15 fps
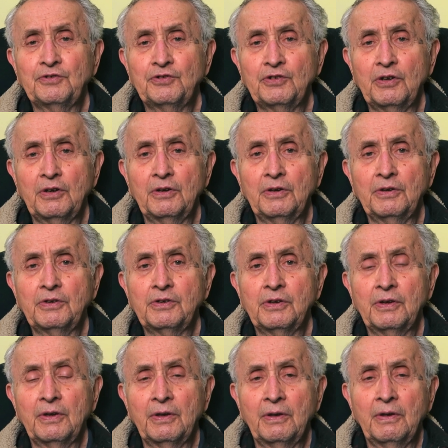
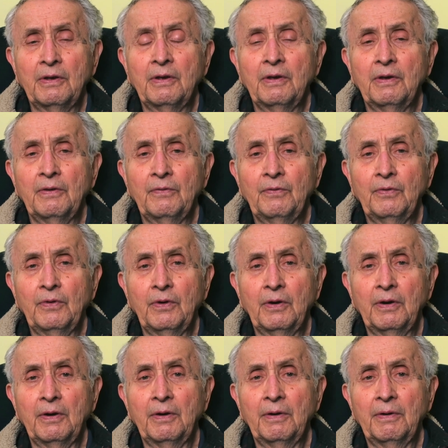surge
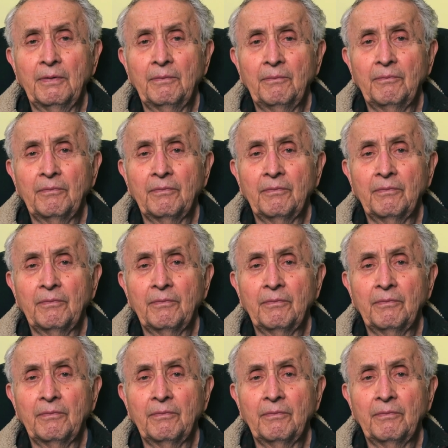for